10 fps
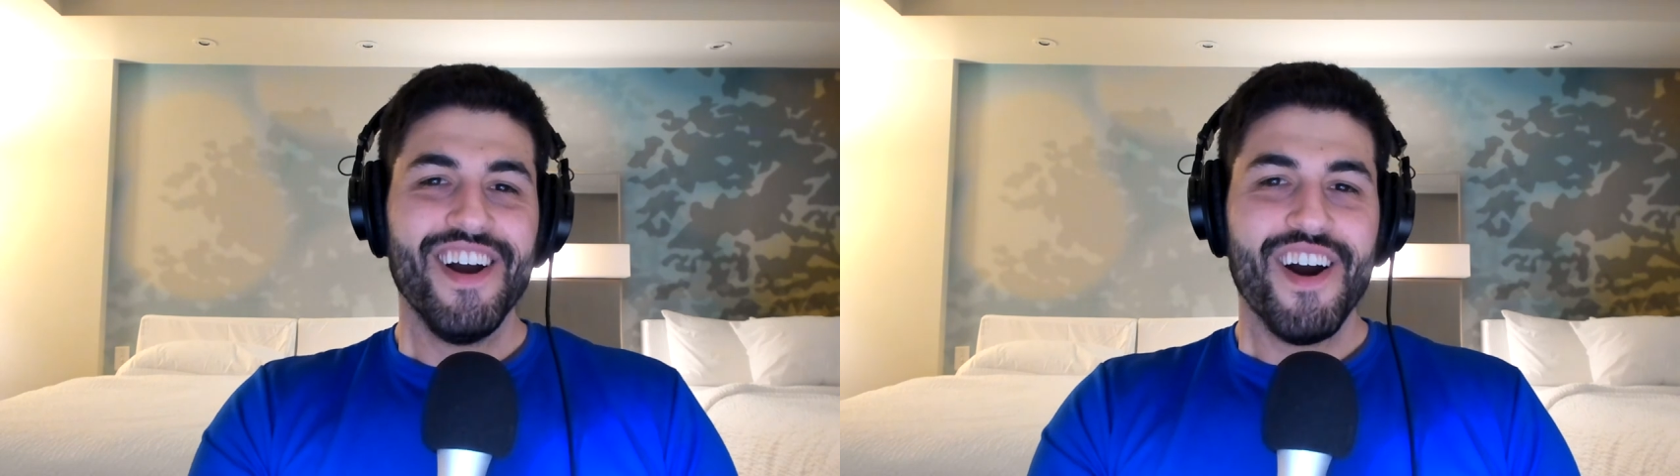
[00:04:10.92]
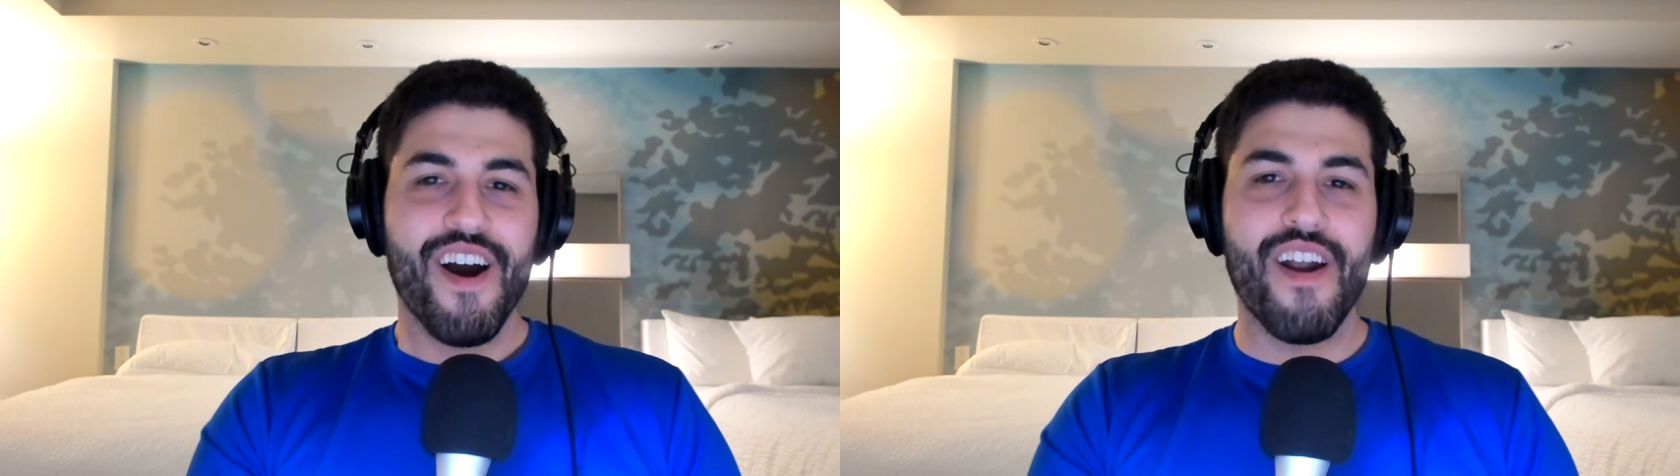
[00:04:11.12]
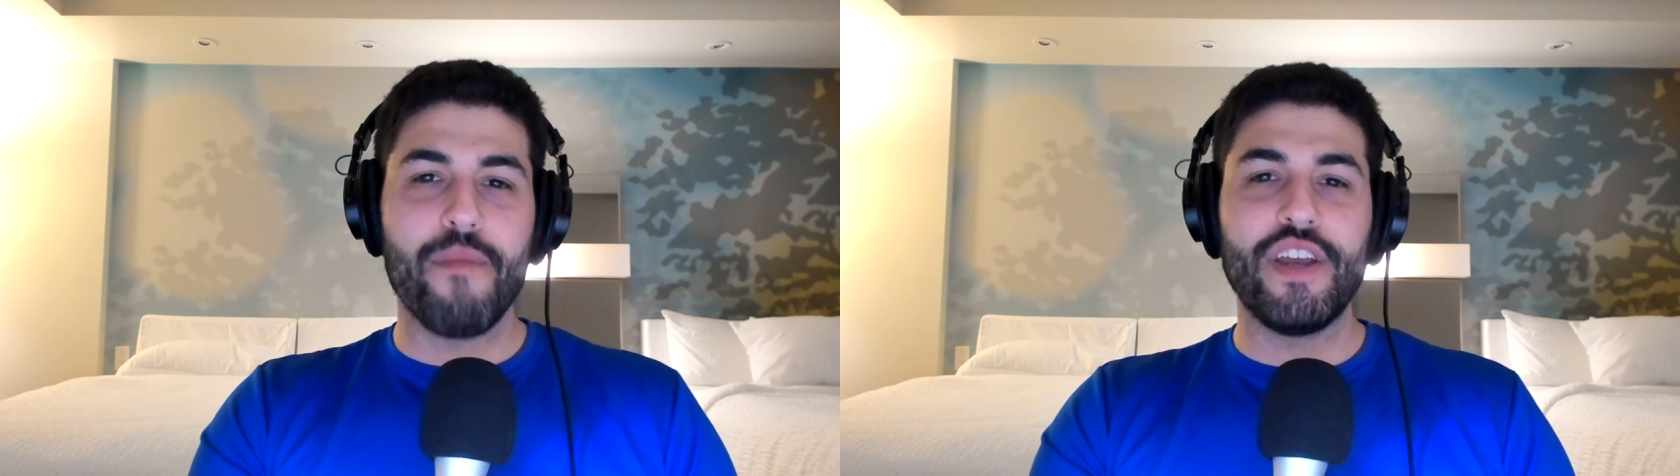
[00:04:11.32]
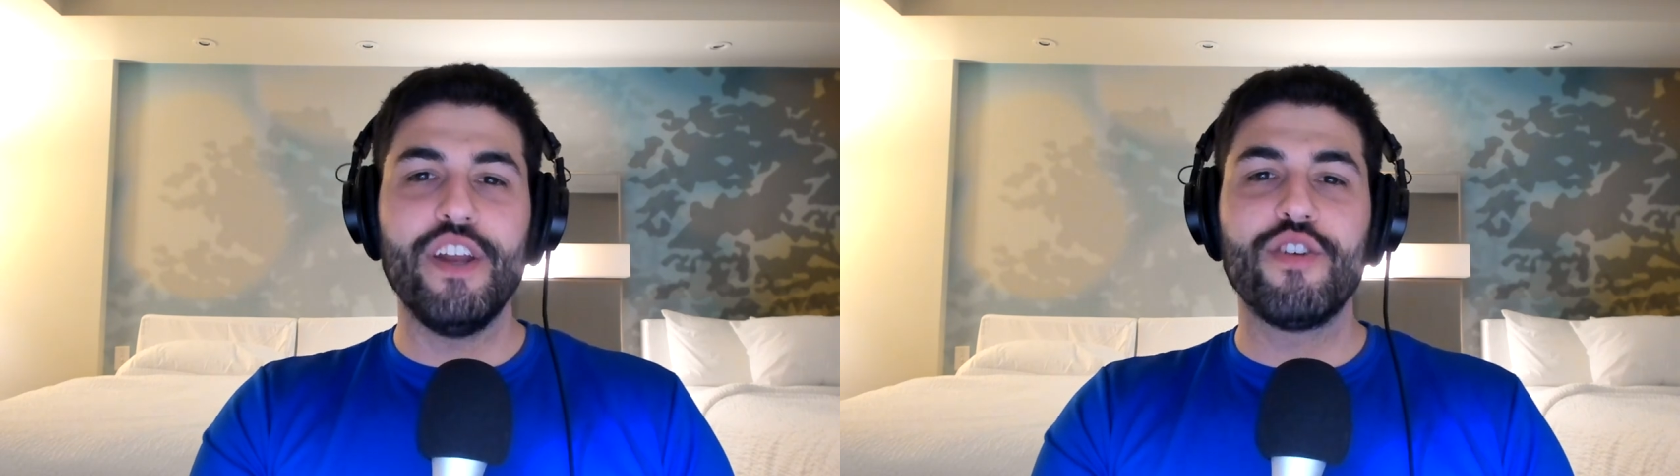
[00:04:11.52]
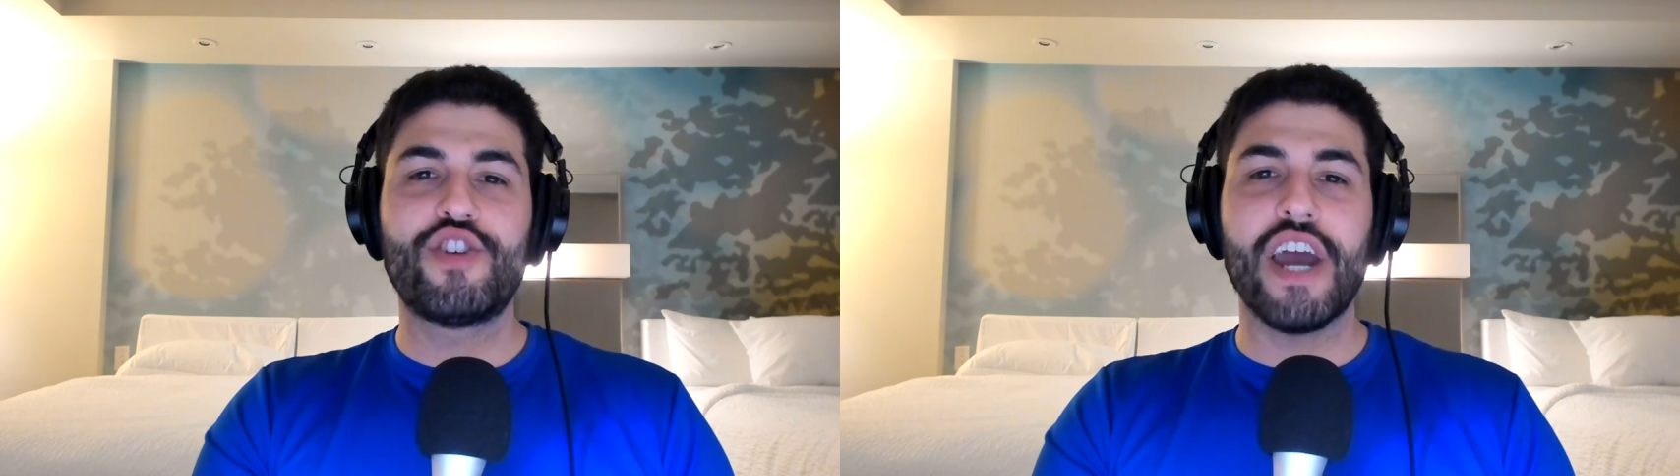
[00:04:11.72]
All right, but you
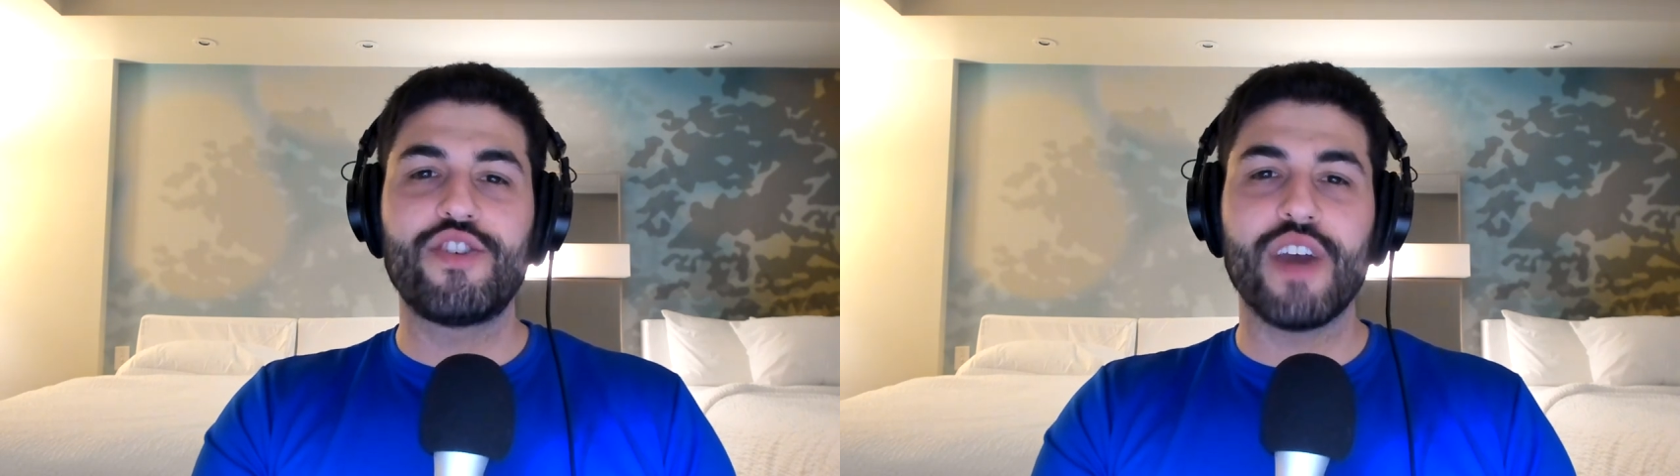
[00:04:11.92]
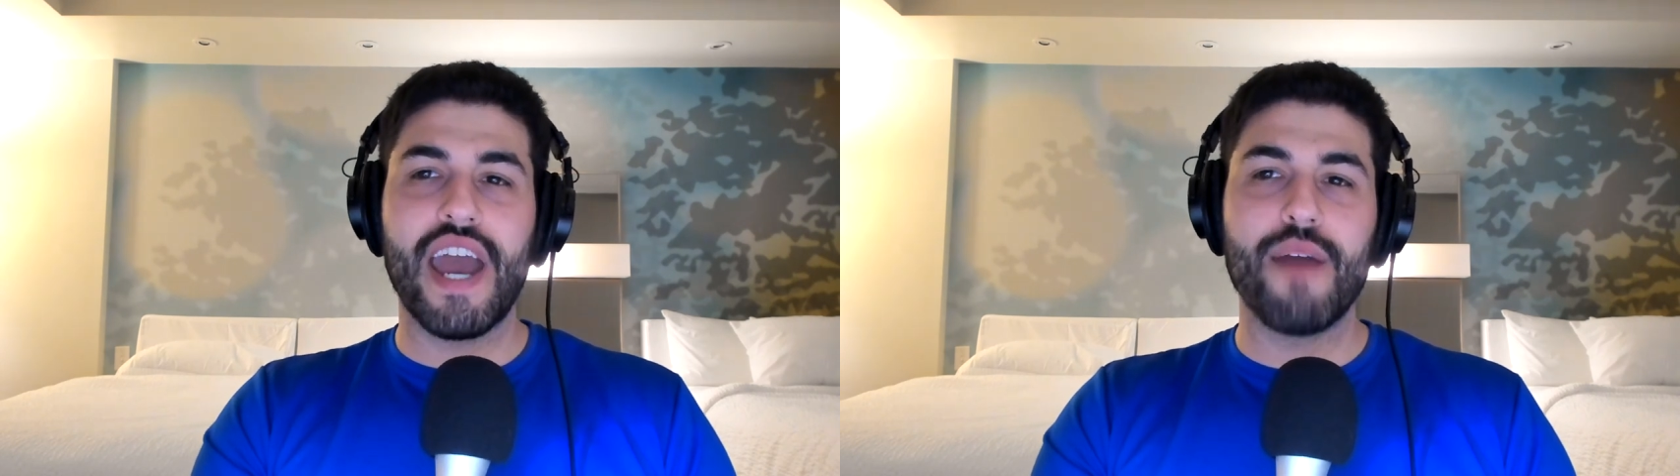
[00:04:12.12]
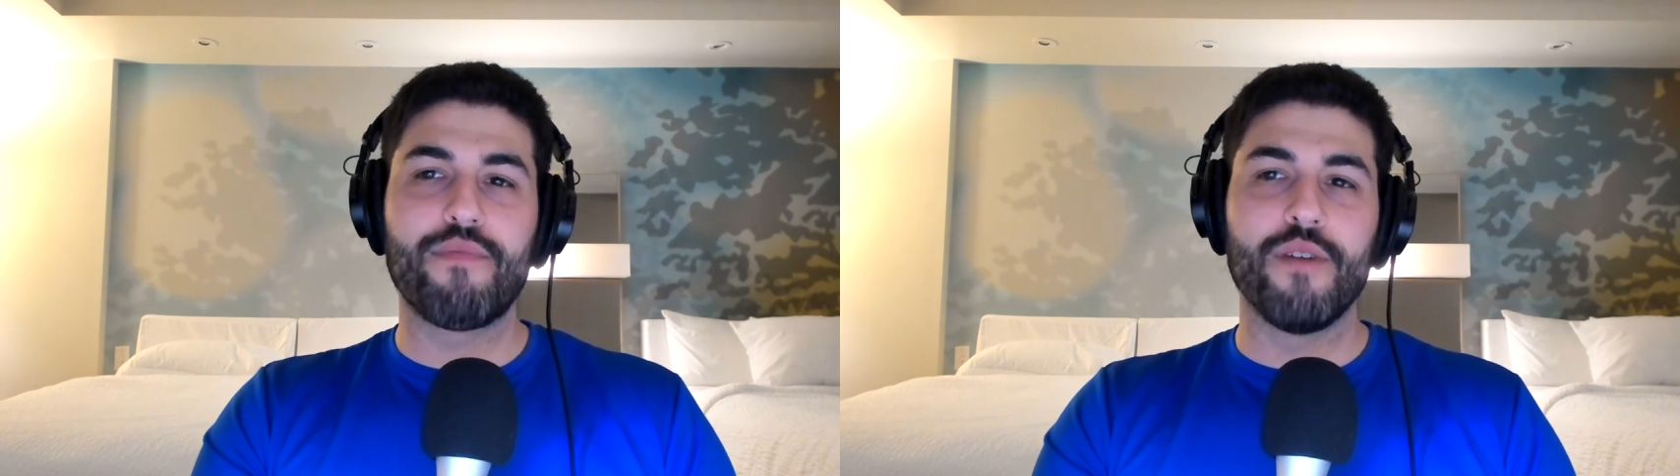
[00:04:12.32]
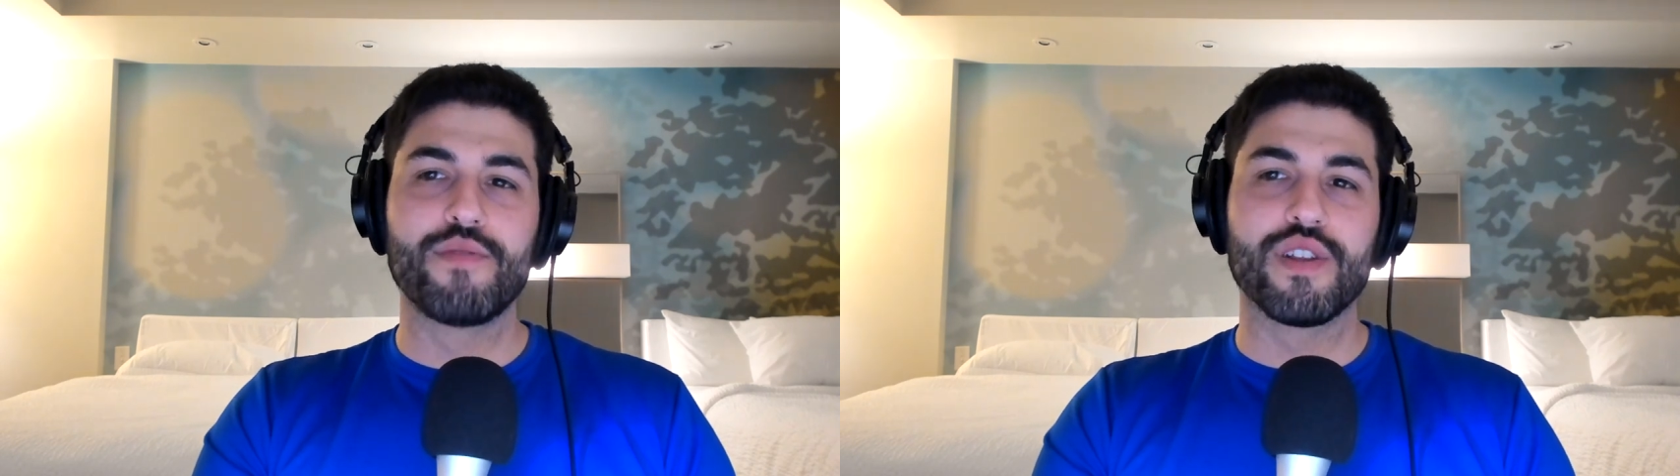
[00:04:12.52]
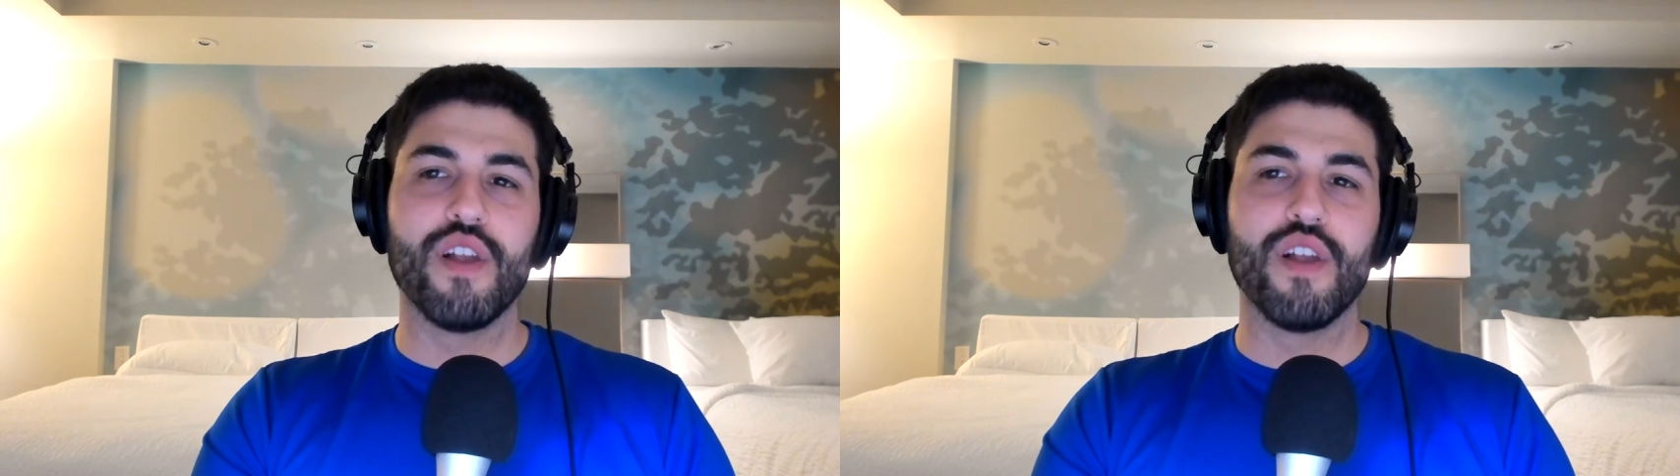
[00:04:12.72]
know J.J. Abrams